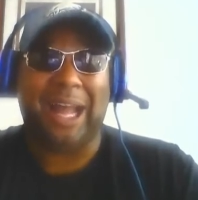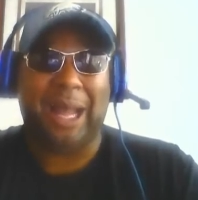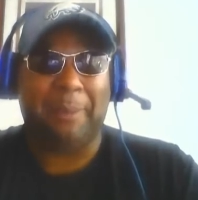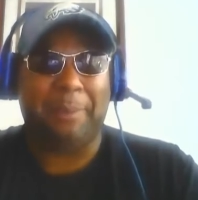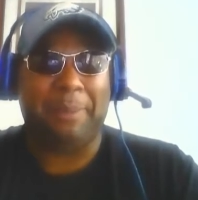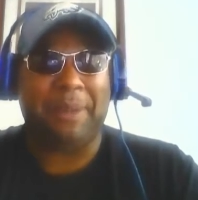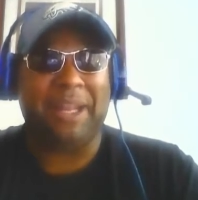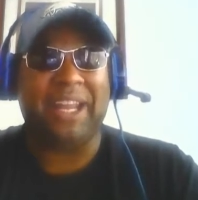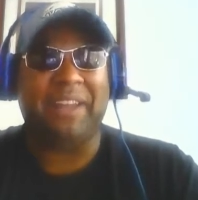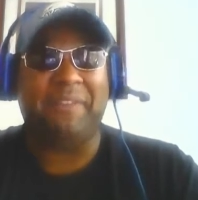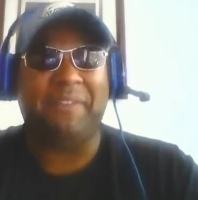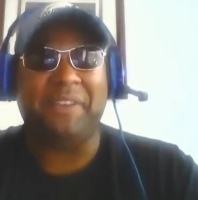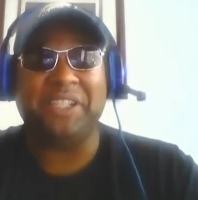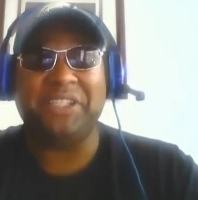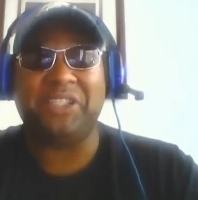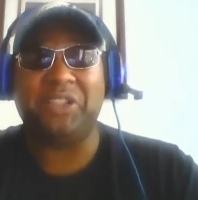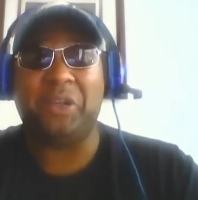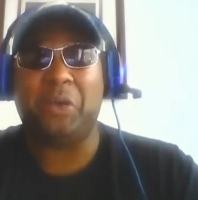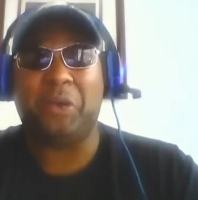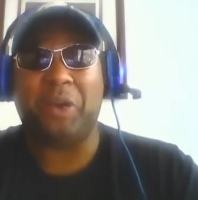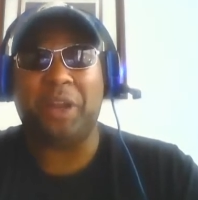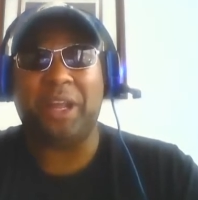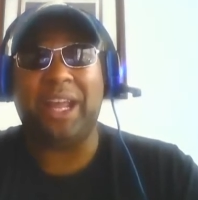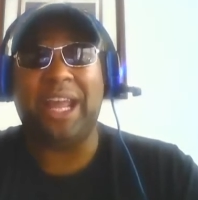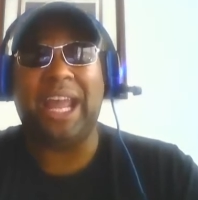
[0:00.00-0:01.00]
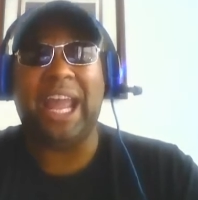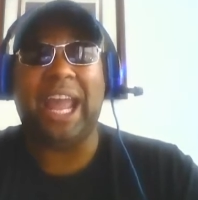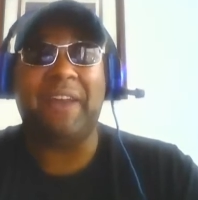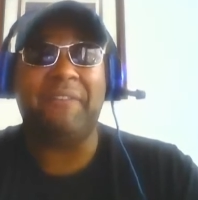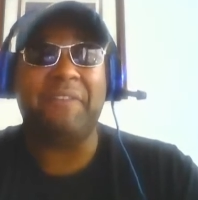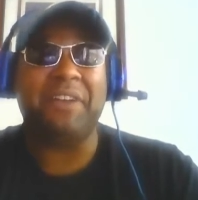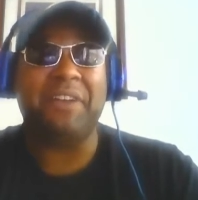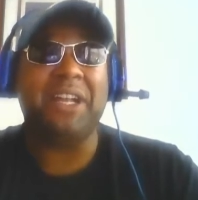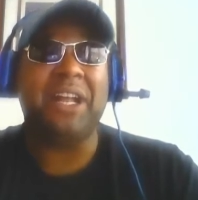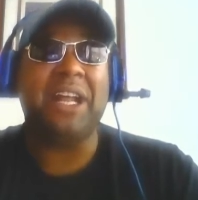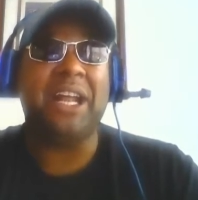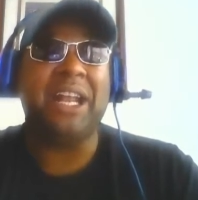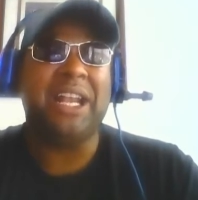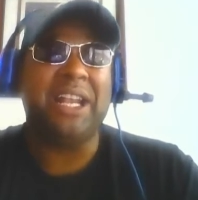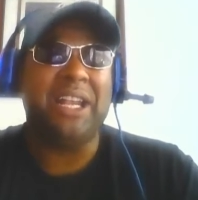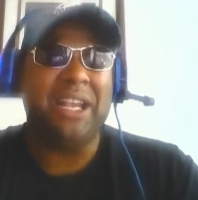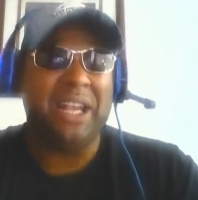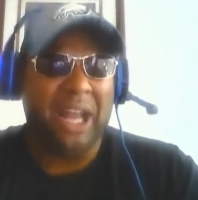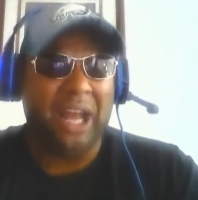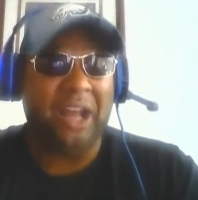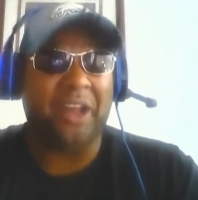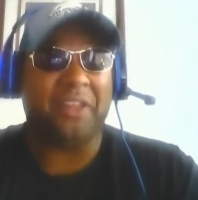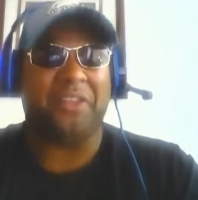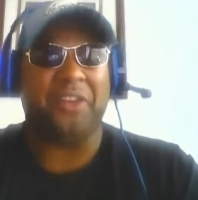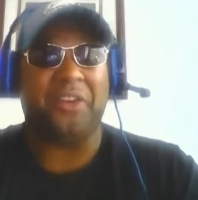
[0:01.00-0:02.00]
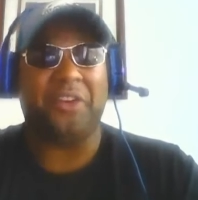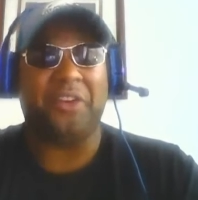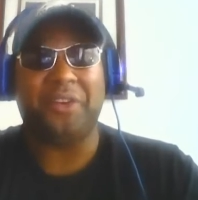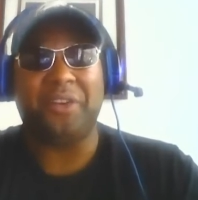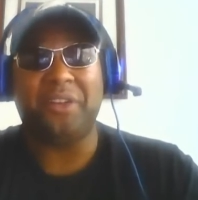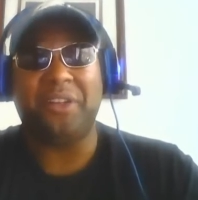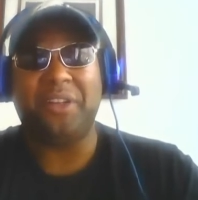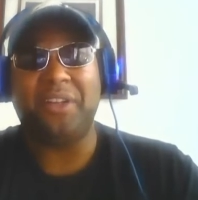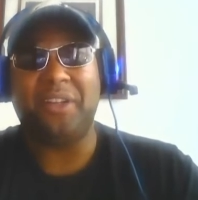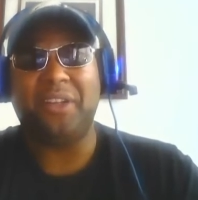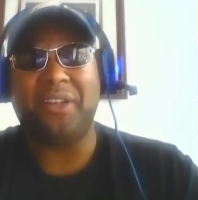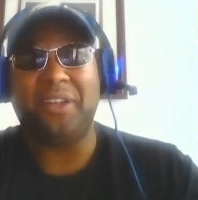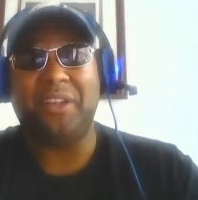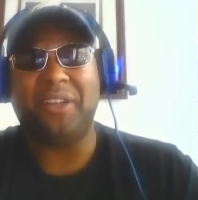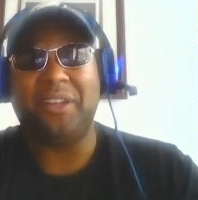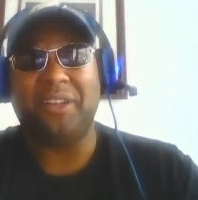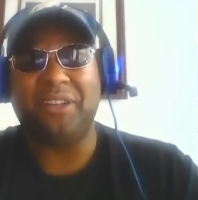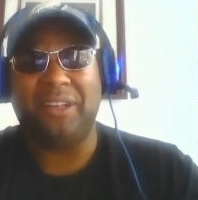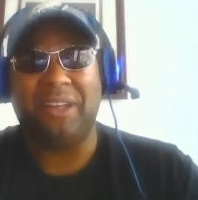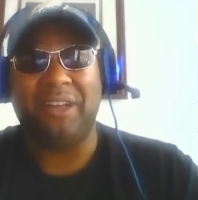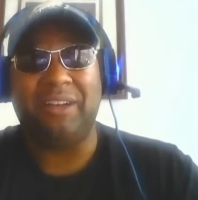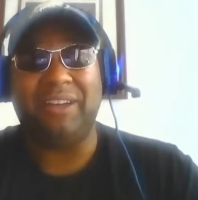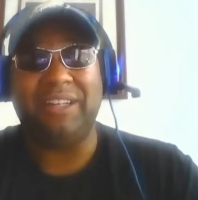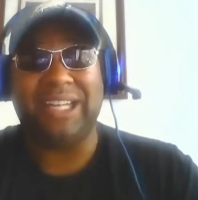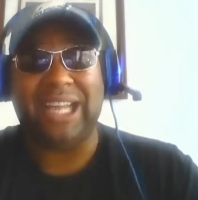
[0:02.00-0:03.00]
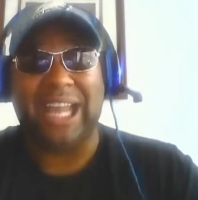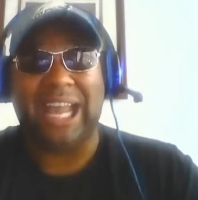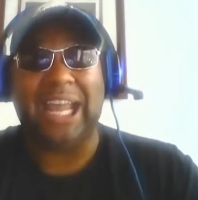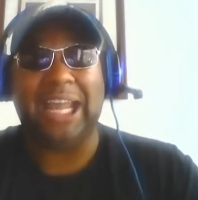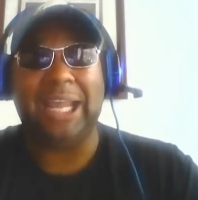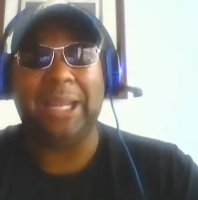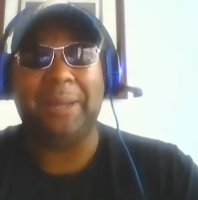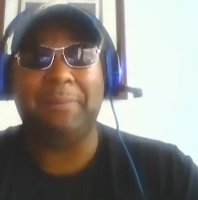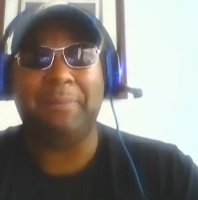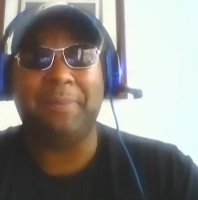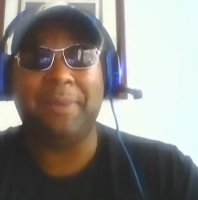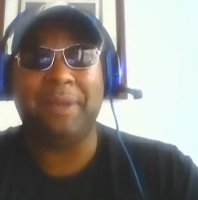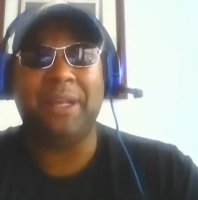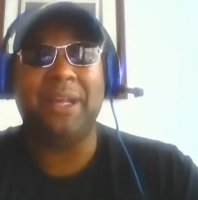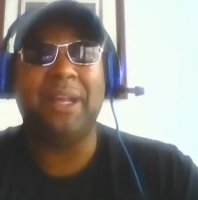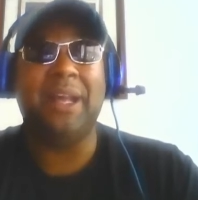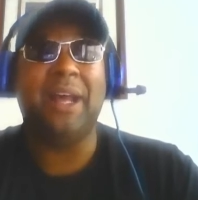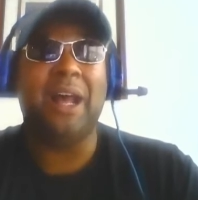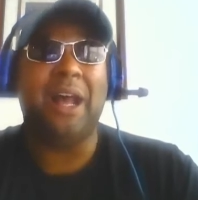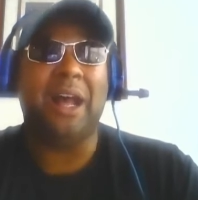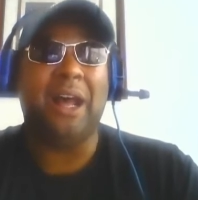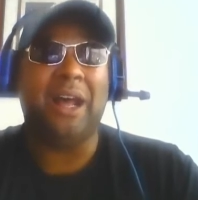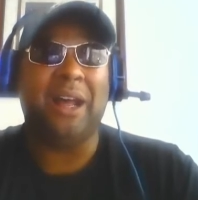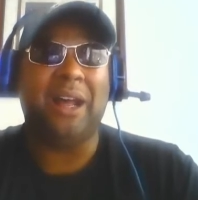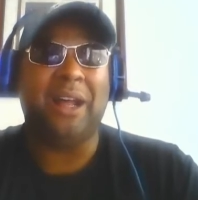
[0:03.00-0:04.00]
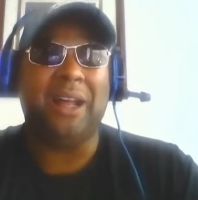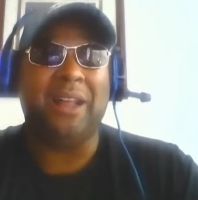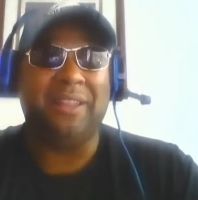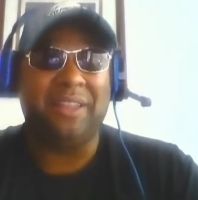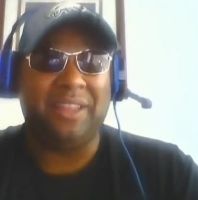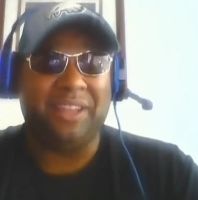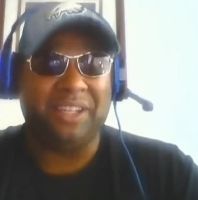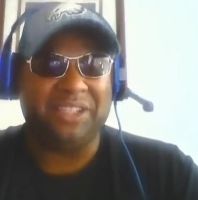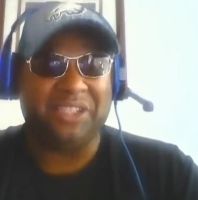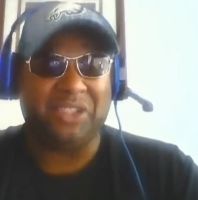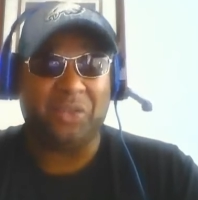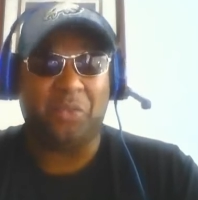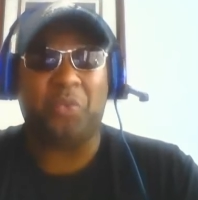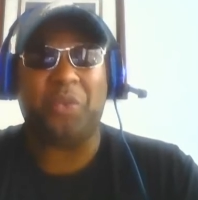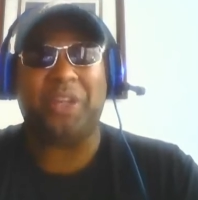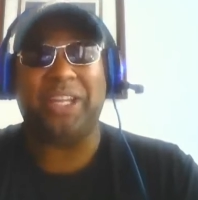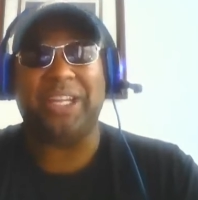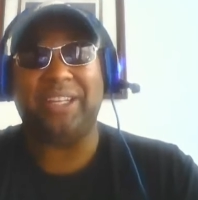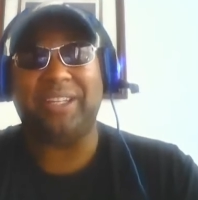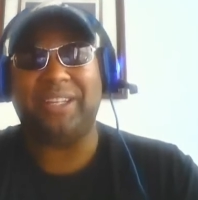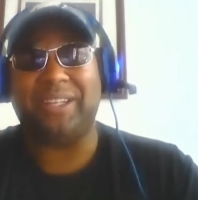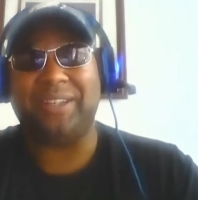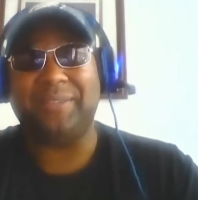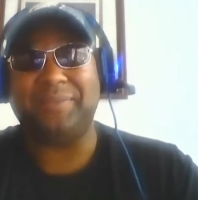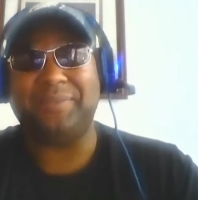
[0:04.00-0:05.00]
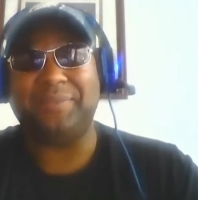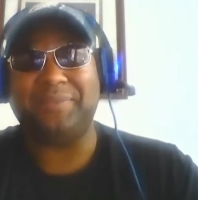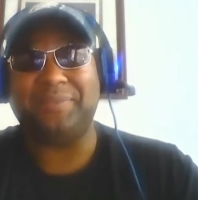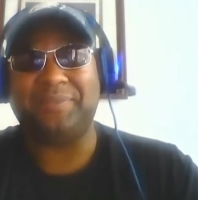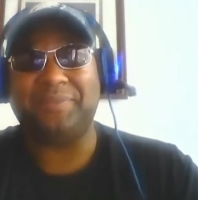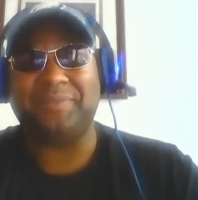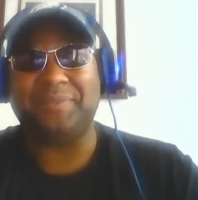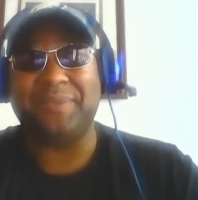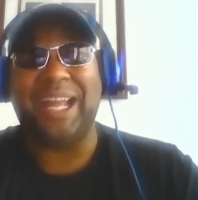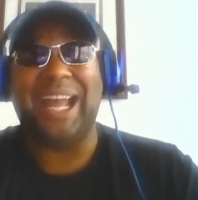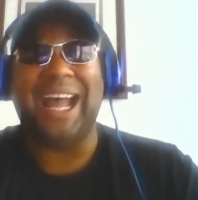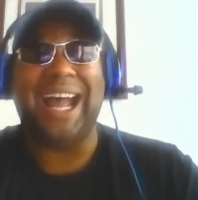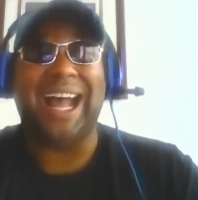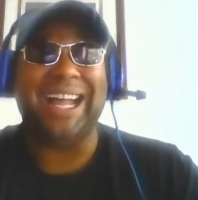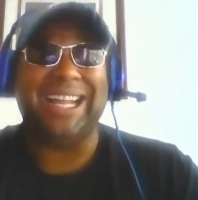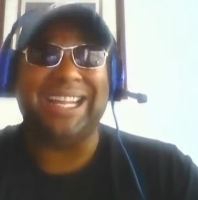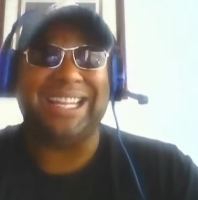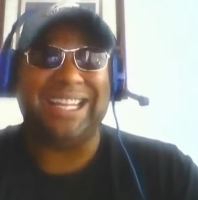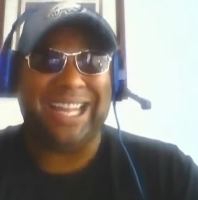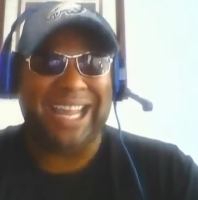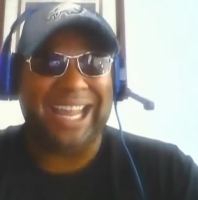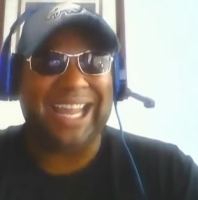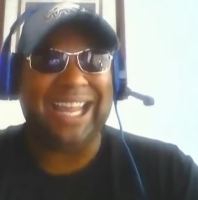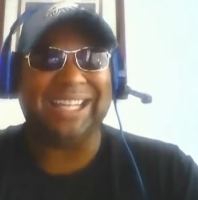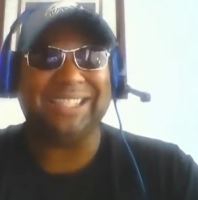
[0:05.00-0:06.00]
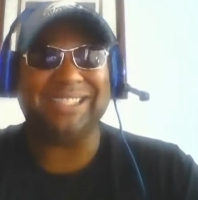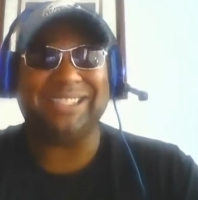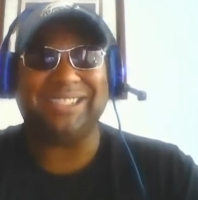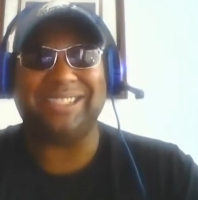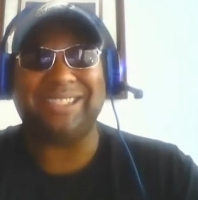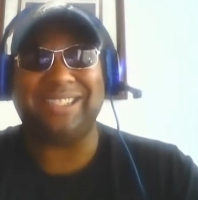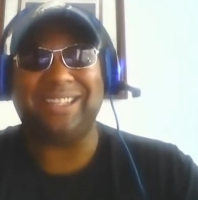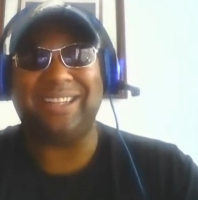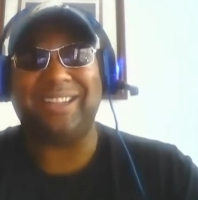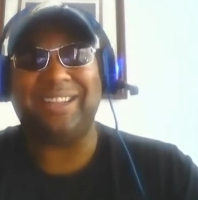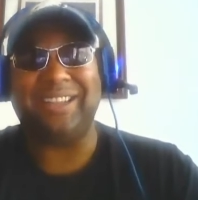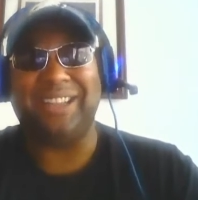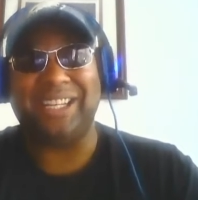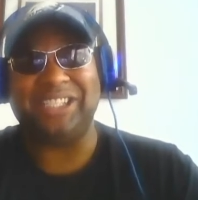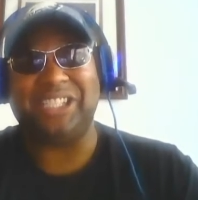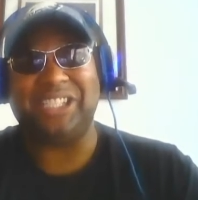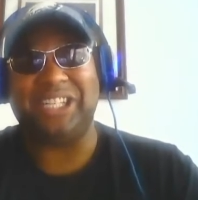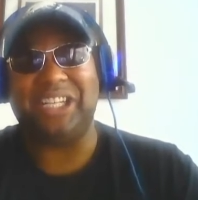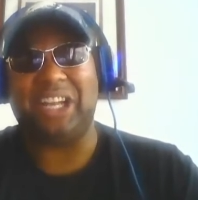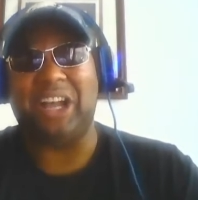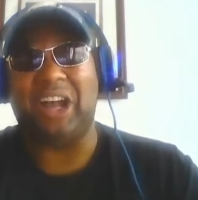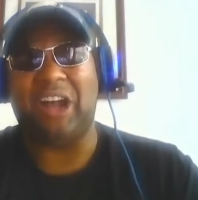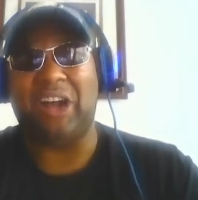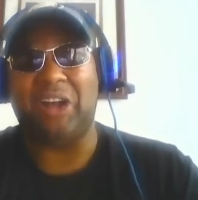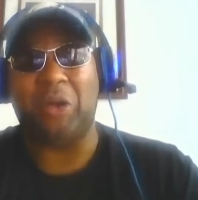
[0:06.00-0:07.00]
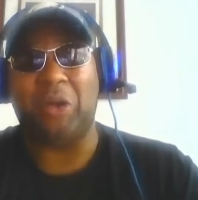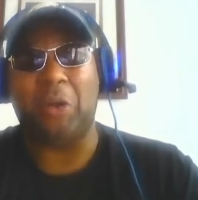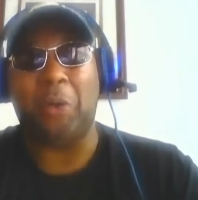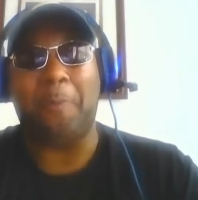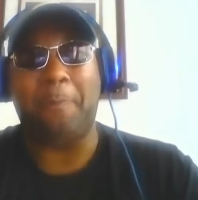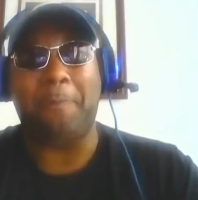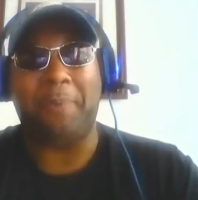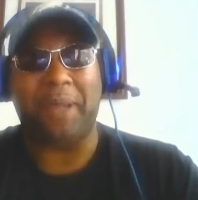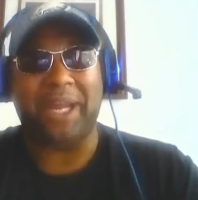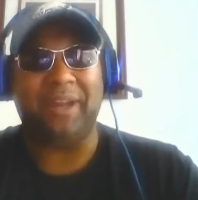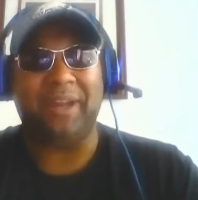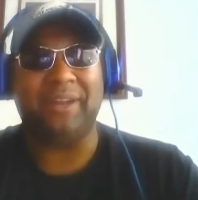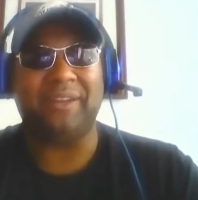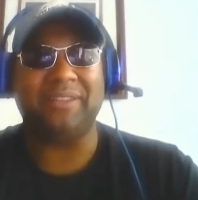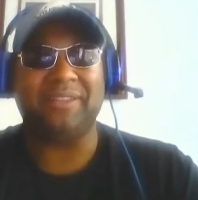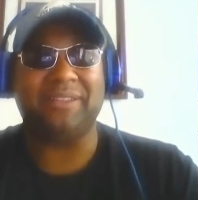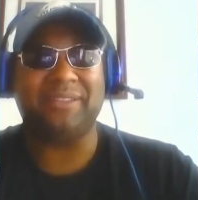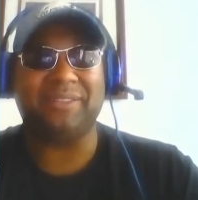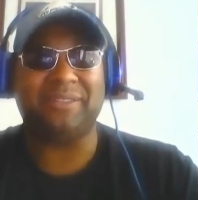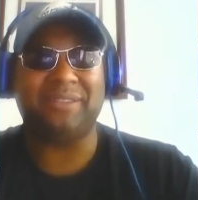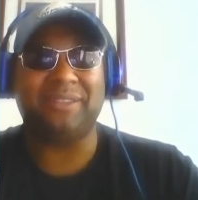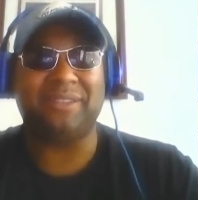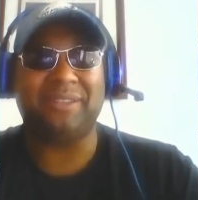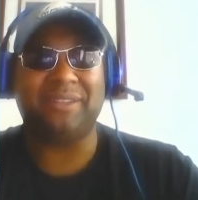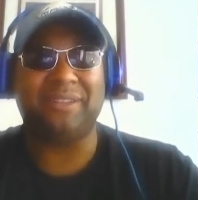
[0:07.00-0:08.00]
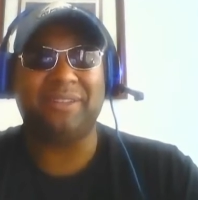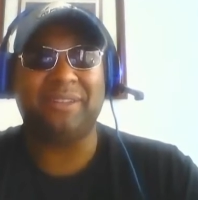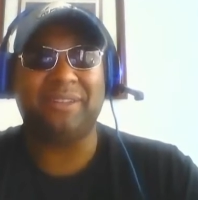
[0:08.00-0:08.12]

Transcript: I believe he's going to have another good game this week against the Chicago Bears.